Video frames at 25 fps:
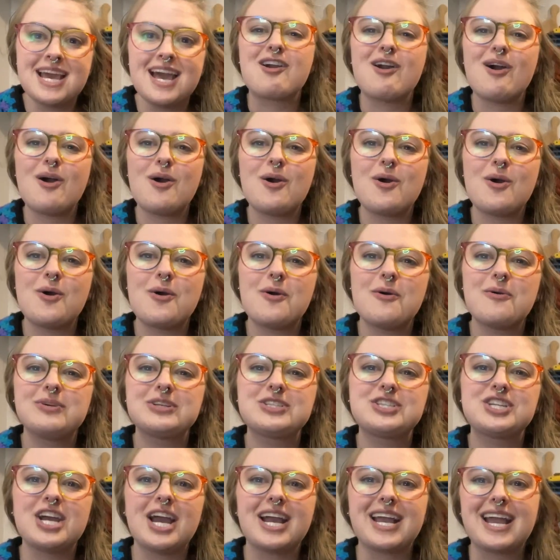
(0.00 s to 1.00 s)
Go
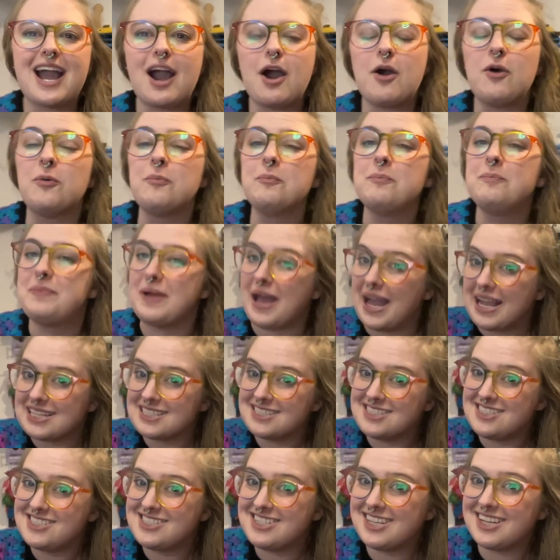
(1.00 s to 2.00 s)
check out
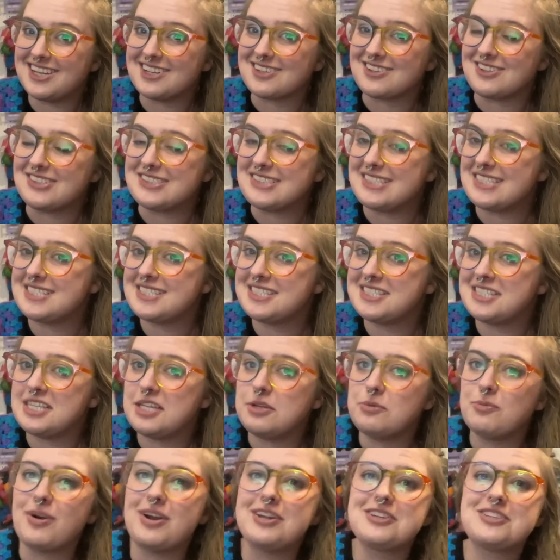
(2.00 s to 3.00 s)
Beck's channel to see
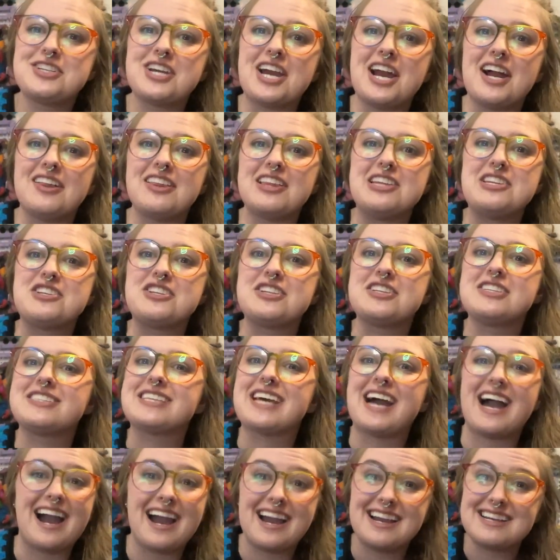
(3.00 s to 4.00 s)
what challenges
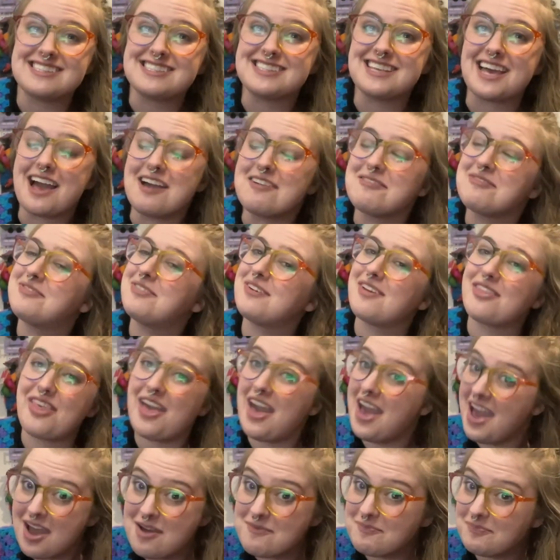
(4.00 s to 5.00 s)
I set for
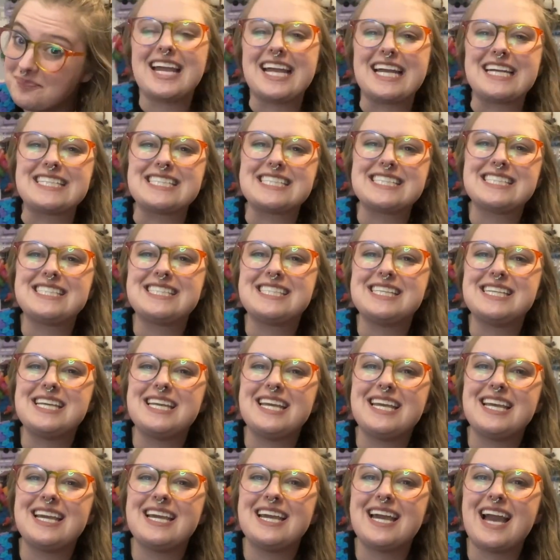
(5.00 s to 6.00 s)
them and to
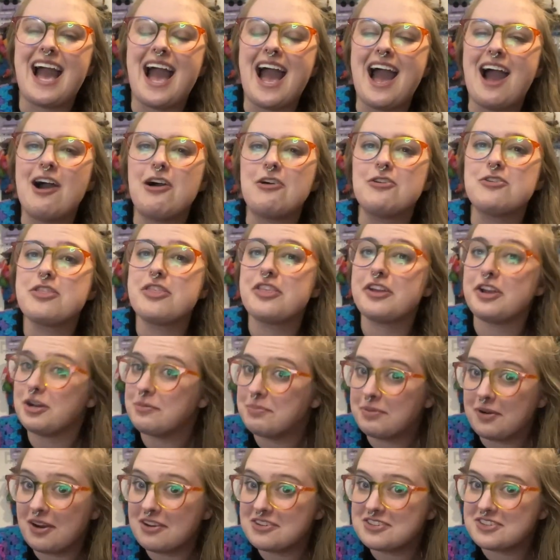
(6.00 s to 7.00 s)
see how their
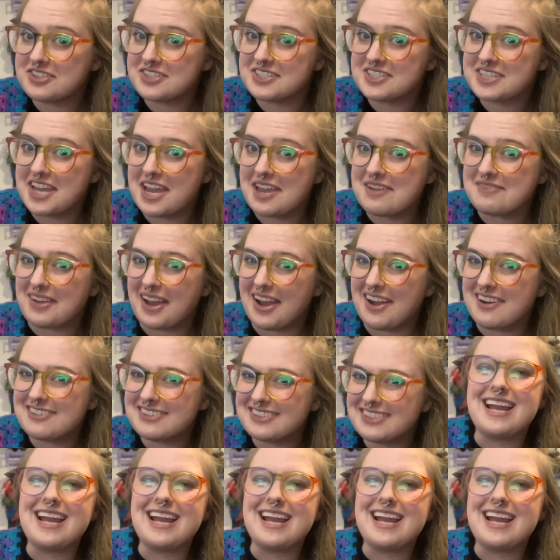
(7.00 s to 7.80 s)
project came out.